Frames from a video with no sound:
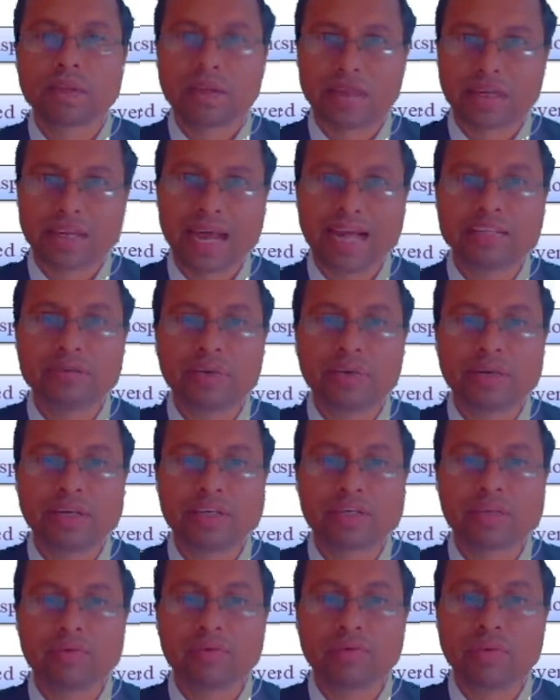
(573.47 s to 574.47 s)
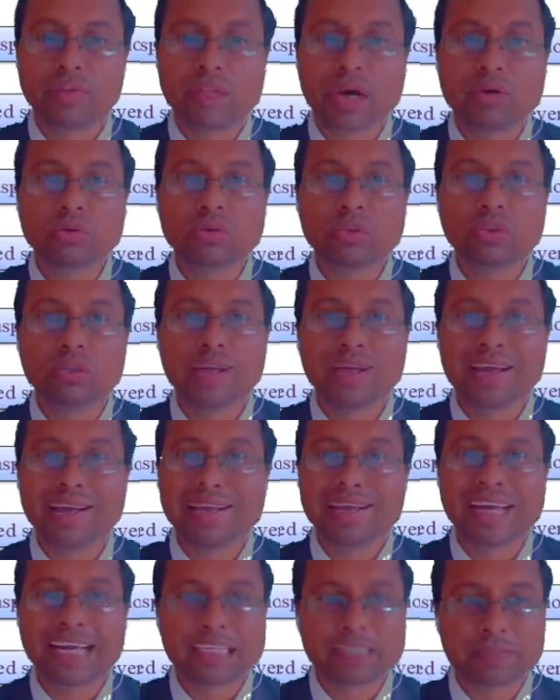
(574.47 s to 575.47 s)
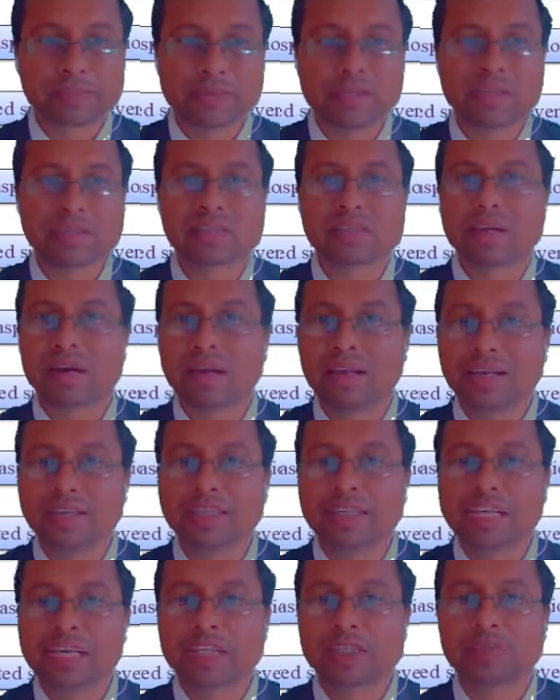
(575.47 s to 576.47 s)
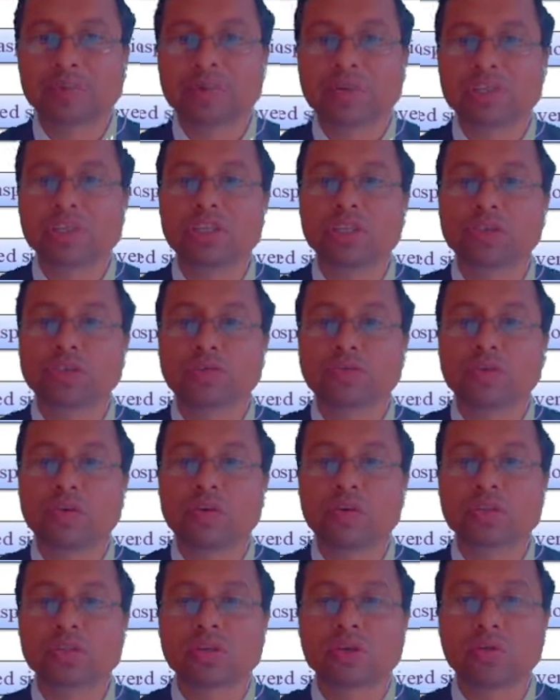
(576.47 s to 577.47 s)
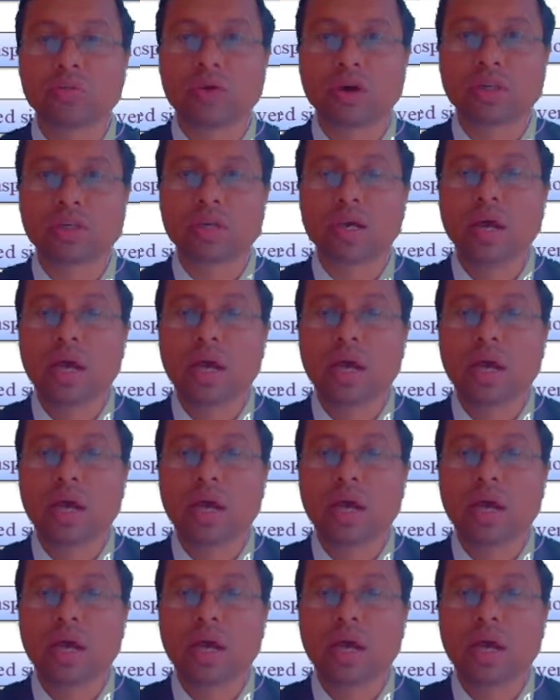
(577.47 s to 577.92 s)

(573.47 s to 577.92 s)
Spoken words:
graduates without any experience or little experience, they should focus on what?